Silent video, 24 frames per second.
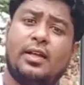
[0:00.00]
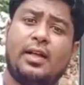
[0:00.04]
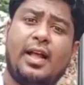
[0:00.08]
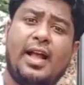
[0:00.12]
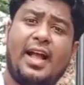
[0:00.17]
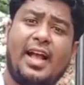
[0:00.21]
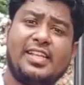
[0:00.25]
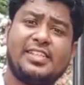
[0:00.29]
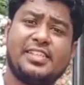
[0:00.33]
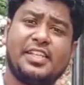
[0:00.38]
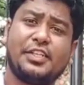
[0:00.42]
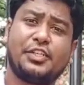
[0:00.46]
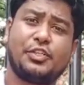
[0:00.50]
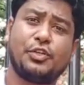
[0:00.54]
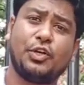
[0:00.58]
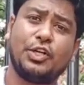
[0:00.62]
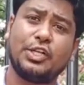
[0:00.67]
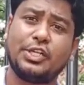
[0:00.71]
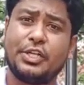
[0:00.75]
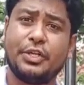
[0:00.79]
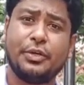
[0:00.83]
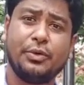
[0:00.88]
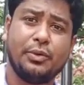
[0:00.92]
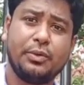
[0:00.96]
As I
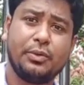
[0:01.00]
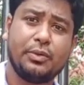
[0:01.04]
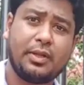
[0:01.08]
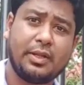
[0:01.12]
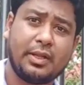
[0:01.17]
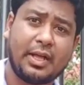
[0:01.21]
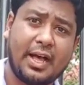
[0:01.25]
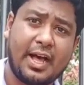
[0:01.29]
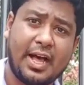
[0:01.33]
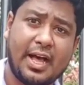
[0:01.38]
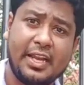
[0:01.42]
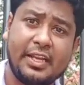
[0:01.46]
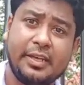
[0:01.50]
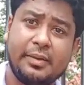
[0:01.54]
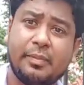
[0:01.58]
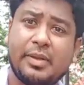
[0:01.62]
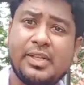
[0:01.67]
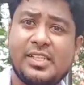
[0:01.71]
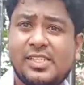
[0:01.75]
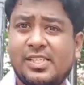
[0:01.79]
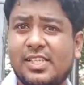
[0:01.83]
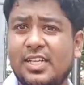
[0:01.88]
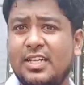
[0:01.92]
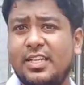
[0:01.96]
told you,
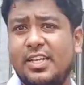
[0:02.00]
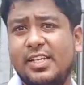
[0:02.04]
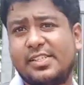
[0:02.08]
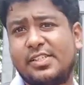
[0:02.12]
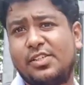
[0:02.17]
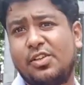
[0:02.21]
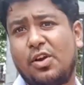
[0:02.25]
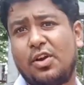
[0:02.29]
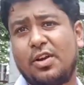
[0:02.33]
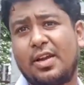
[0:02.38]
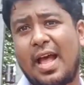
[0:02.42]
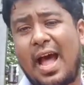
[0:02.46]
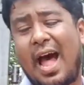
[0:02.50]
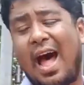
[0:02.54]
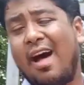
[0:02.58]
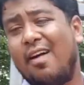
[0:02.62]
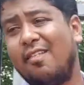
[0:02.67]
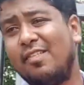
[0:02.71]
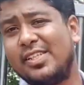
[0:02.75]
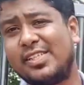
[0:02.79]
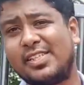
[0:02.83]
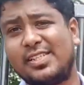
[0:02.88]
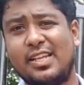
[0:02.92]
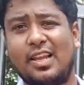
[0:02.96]
animal cell does not
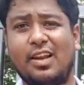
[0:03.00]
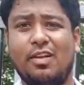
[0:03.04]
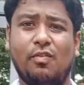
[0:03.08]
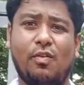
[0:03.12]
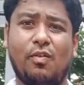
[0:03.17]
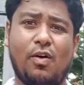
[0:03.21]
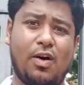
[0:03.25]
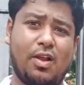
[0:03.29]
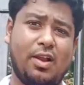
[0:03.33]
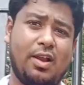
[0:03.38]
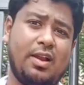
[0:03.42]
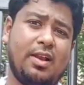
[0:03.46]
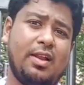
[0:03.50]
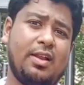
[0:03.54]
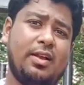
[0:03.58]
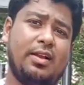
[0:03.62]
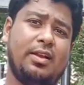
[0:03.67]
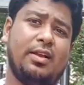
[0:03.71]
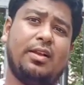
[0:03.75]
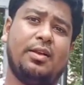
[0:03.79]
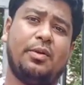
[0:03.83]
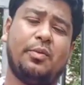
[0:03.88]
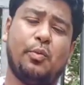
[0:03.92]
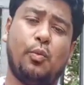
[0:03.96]
have a cell wall.
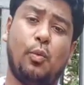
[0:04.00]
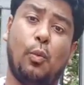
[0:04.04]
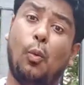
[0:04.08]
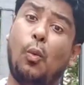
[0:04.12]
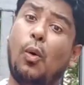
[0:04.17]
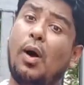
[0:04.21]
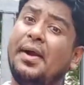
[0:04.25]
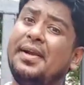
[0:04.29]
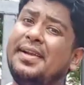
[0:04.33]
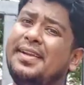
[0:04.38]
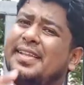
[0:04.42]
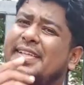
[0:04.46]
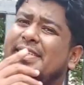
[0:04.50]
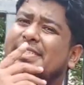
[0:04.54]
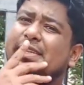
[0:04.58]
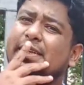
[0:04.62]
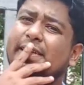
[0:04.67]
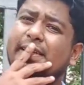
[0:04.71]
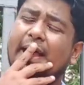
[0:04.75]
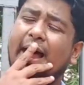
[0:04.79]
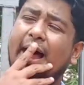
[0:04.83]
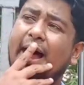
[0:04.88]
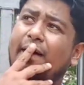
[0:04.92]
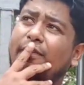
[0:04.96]
What does it
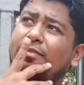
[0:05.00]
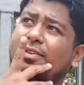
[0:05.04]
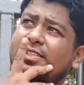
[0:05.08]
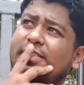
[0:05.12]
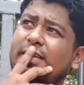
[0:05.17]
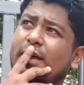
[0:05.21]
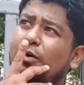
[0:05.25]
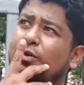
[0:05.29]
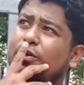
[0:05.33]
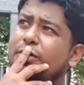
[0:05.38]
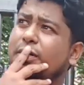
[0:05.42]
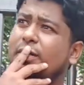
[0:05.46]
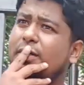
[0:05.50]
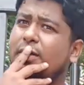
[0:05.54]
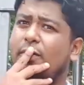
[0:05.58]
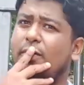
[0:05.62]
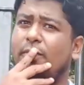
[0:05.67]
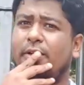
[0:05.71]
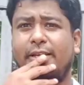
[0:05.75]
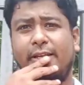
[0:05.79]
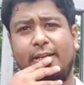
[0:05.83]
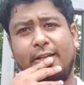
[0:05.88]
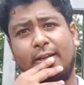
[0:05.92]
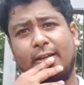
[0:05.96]
have is the outer
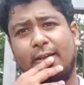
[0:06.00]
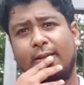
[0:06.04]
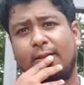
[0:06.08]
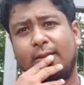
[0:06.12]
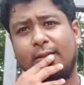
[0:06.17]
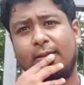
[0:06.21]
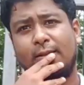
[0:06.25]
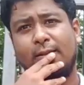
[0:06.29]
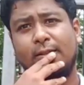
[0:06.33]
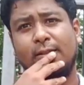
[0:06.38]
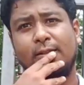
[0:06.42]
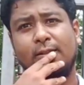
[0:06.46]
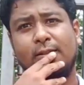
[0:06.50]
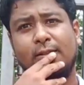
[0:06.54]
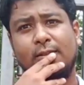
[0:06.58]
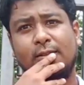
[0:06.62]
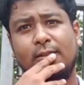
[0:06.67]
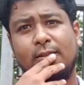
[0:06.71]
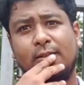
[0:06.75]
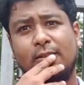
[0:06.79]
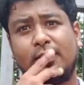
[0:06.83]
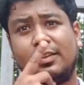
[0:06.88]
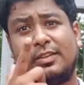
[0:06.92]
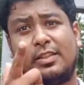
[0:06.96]
covering.
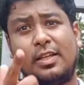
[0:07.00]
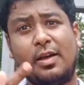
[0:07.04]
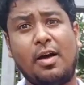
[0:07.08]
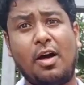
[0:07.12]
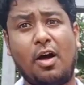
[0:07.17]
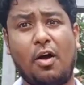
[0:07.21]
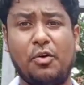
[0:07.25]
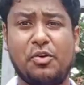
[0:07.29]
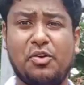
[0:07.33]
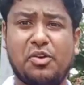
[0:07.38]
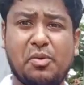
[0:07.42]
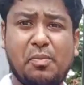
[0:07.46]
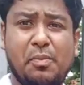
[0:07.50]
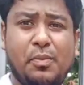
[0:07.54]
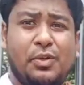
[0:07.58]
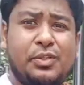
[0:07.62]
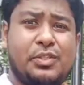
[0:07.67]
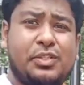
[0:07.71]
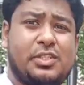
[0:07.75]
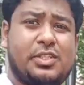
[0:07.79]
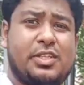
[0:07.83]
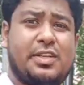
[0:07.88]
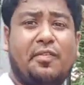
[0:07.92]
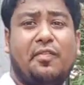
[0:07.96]
The
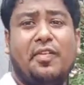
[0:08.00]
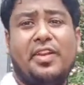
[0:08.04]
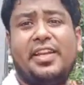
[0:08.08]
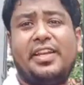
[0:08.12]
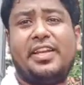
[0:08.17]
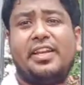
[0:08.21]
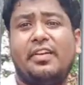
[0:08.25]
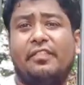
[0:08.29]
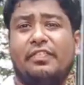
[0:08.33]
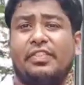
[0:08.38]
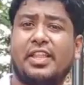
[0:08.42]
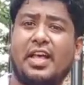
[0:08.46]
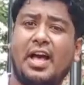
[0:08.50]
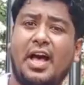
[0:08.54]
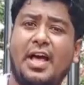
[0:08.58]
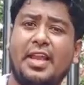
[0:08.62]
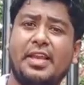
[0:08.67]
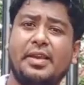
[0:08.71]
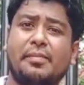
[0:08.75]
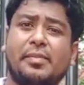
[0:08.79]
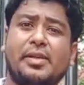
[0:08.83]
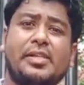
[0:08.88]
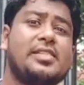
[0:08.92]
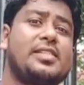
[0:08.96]
outermost covering of the
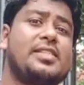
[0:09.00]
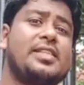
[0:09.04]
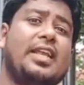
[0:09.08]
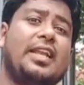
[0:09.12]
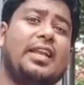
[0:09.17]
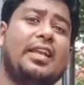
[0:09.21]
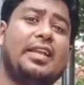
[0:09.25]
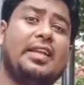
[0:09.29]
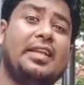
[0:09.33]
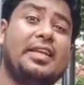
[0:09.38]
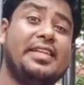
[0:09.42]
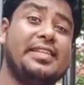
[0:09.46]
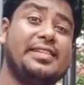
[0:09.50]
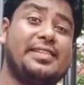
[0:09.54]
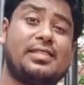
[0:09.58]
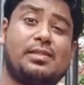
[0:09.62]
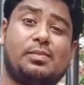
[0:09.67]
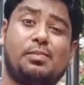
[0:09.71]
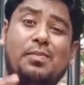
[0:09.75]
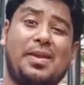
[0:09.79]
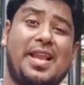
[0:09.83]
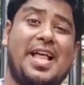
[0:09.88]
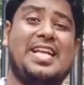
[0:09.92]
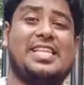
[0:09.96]
animal cell
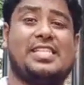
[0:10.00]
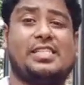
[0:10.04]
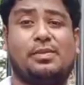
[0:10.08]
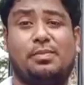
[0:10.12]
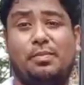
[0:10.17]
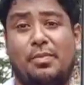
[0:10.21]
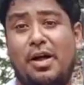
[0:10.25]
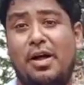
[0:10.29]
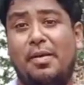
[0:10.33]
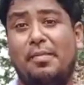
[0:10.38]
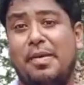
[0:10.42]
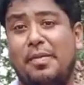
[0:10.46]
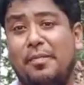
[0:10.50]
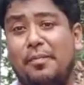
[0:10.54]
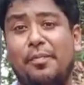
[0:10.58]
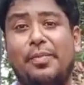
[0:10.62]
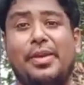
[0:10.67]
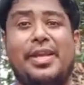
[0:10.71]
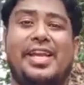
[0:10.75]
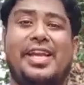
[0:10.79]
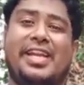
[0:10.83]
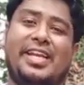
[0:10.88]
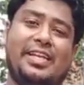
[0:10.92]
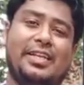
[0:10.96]
is plasma
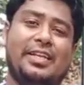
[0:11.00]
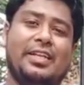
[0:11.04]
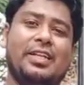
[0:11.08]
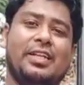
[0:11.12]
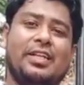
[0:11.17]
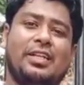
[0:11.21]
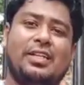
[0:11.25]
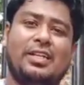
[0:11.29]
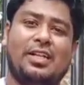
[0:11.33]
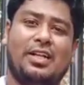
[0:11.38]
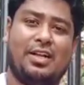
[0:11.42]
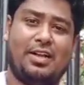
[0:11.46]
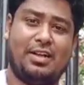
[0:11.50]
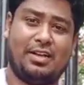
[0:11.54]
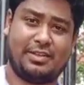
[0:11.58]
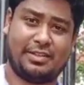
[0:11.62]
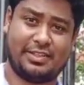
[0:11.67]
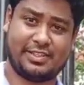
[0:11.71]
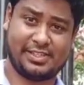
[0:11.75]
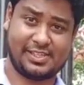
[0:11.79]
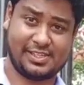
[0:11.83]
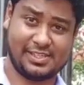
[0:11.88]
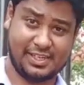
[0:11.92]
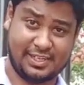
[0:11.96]
membrane, or
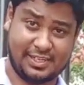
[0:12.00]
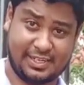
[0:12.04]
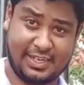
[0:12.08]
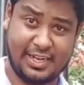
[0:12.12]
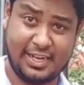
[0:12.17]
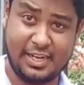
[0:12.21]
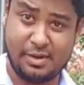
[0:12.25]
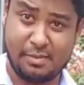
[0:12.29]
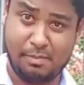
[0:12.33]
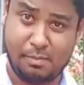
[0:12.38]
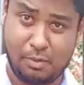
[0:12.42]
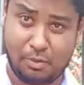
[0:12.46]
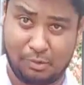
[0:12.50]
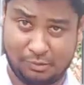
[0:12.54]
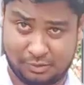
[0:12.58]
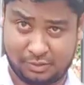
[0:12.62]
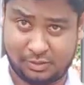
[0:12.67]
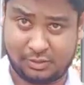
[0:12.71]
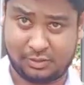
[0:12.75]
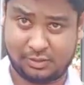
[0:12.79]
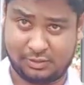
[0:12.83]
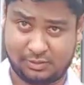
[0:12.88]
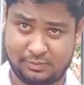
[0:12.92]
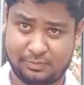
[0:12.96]
the second
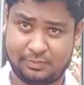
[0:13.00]
most.